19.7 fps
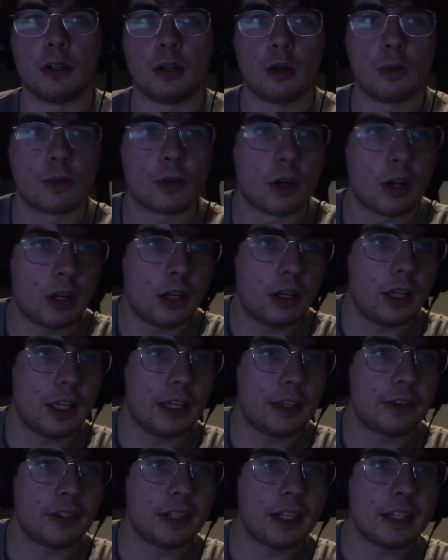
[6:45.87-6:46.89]
Overall,
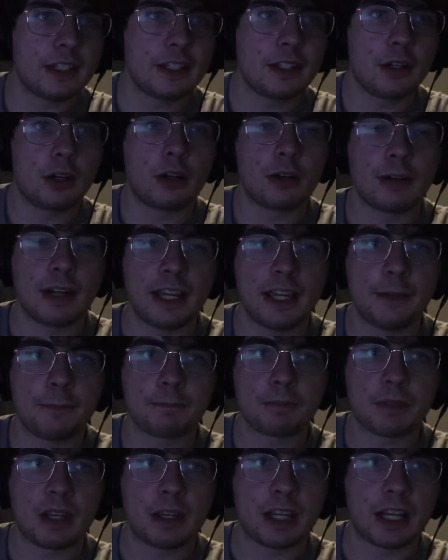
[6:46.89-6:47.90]
I think I did all right.
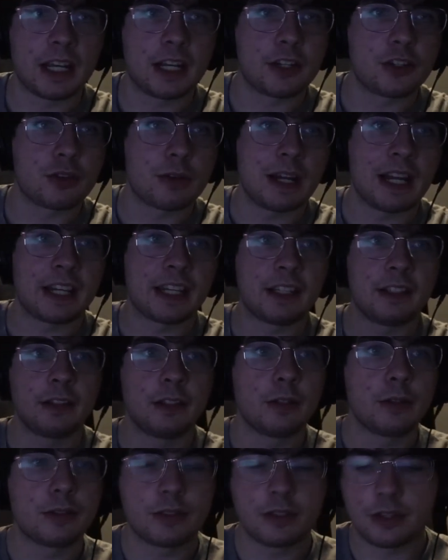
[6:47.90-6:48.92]
I got to track
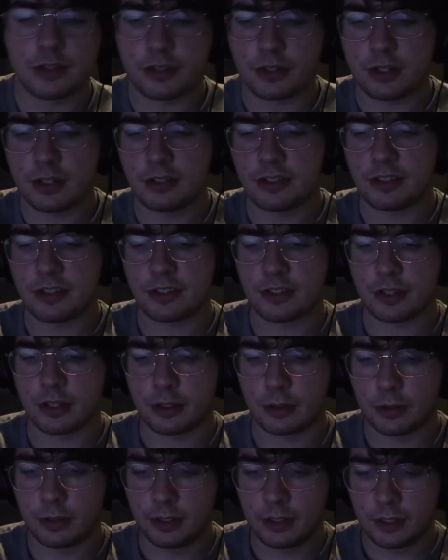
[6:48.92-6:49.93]
in those desserts,
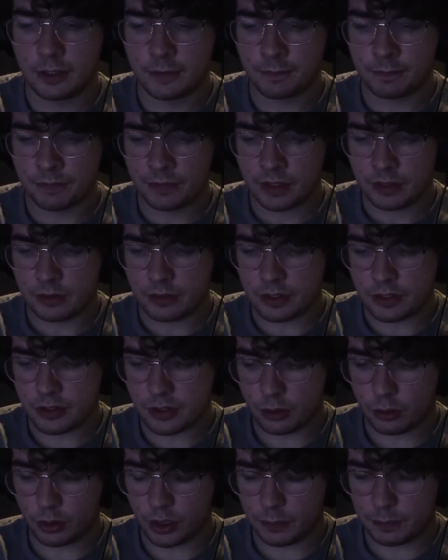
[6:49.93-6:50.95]
so
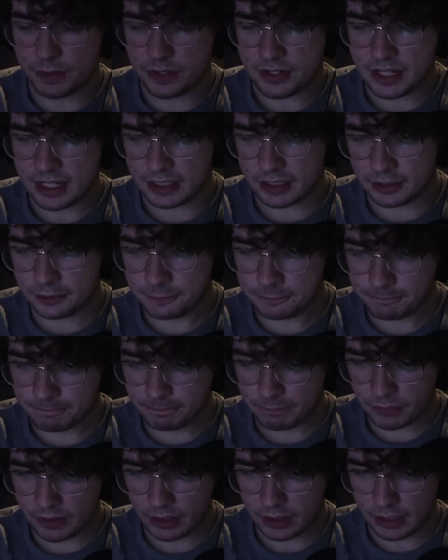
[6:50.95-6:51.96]
just hold up a second,
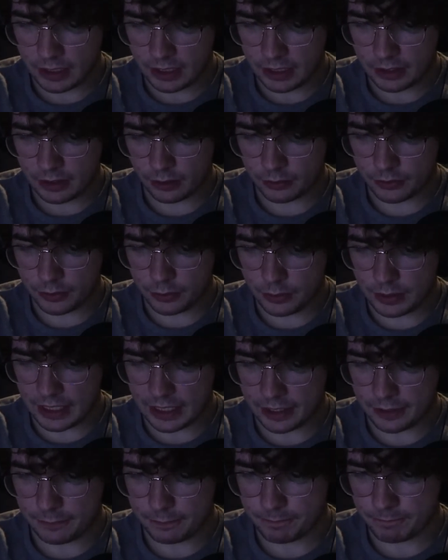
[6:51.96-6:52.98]
and I'll do
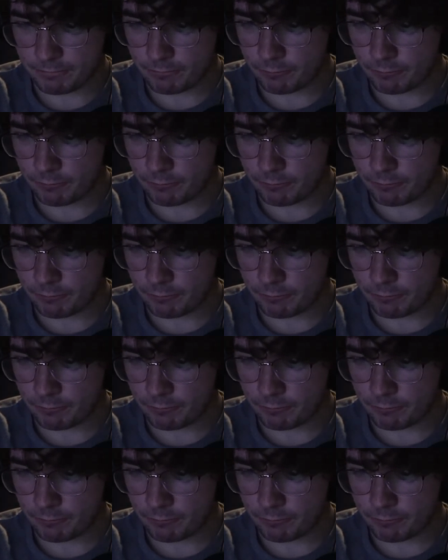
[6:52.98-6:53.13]
that.